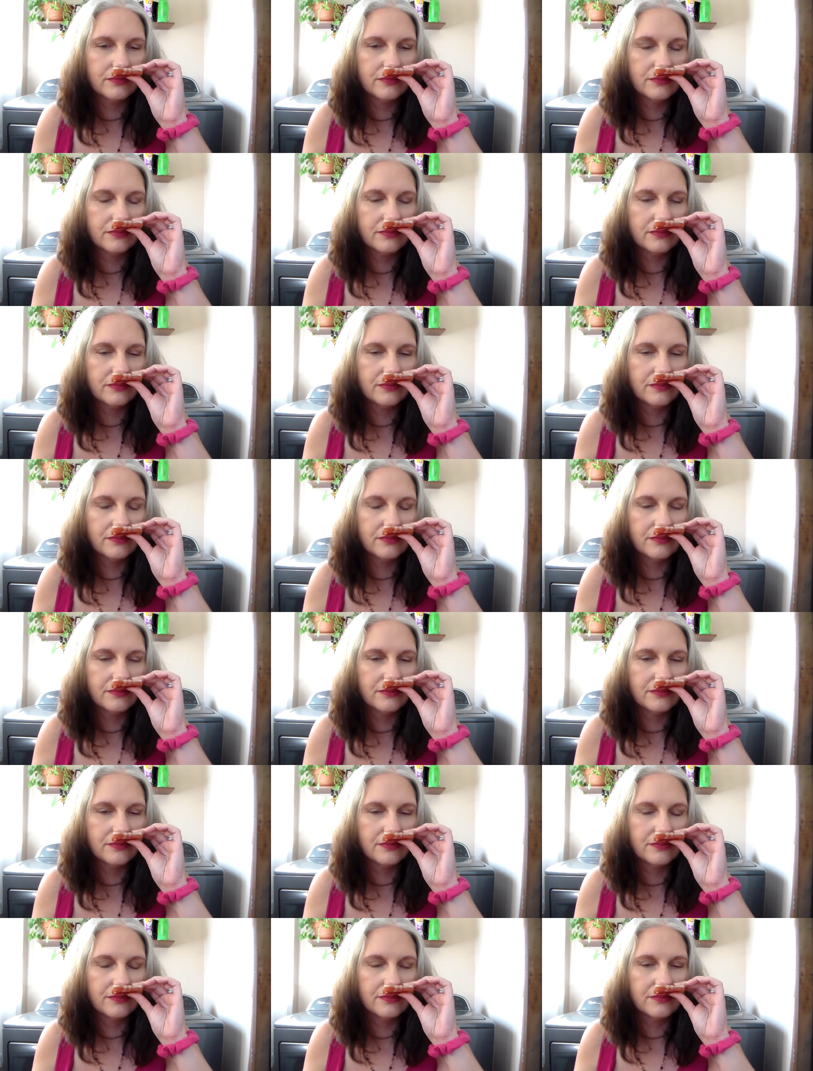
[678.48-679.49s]

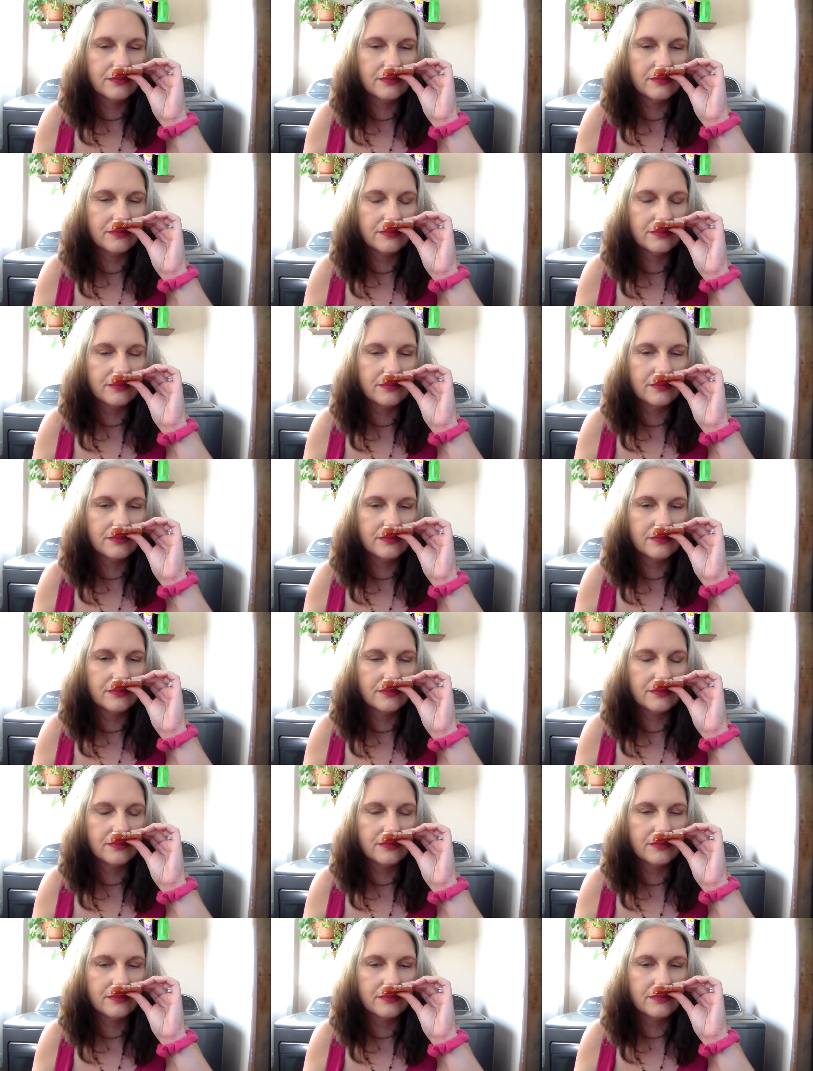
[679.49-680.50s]

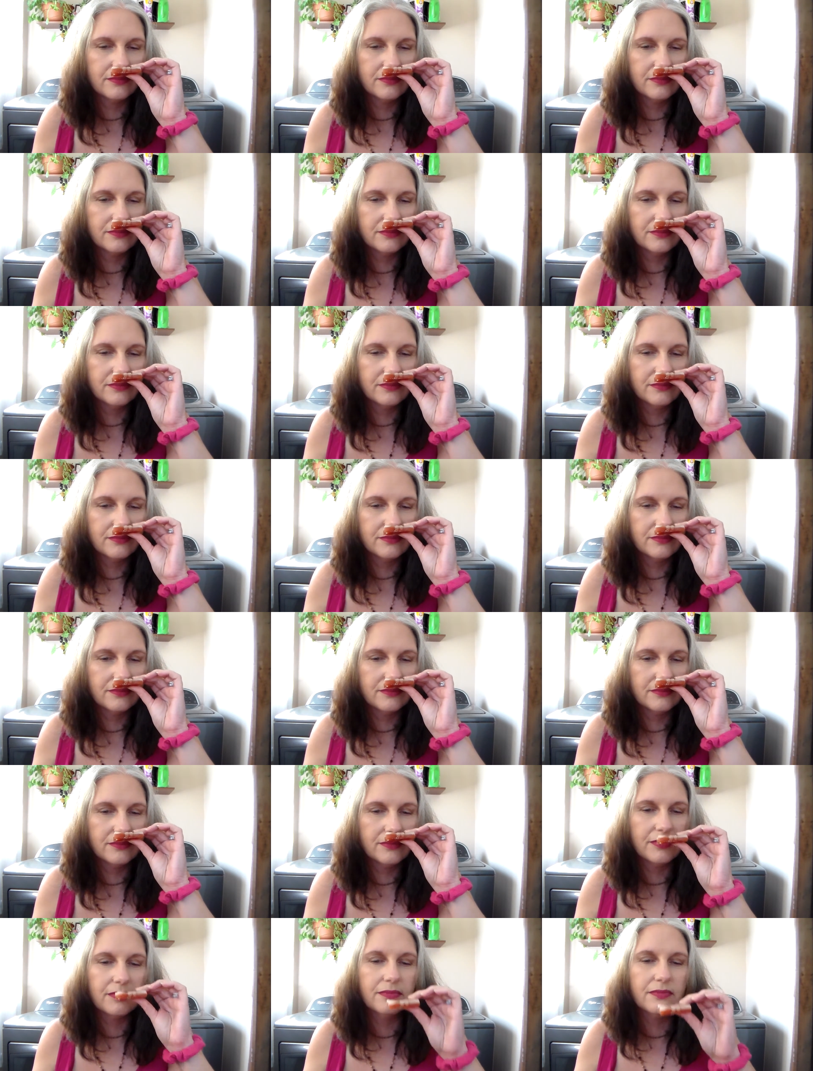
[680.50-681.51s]
(silence)